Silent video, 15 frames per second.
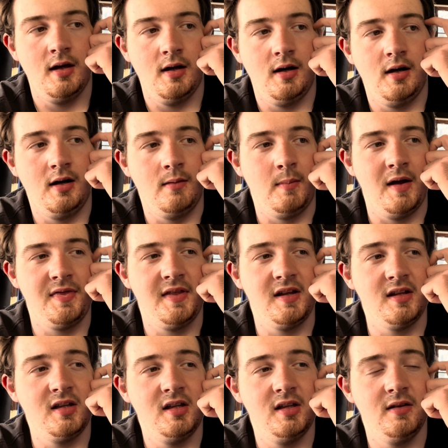I
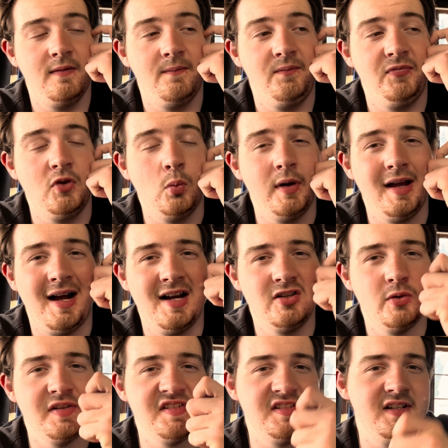think the way Hot
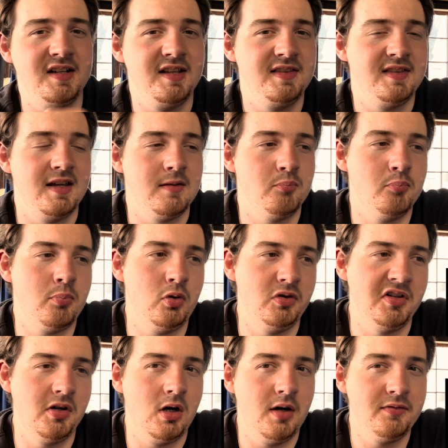Toys did it, they pulled
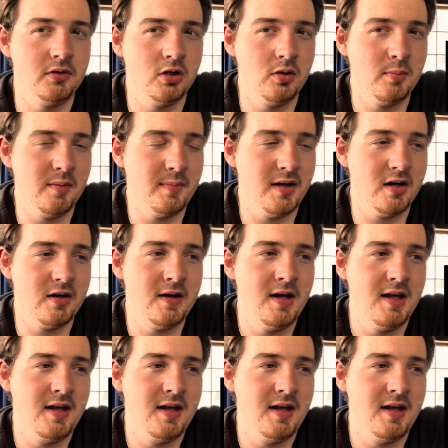it off a little bit better.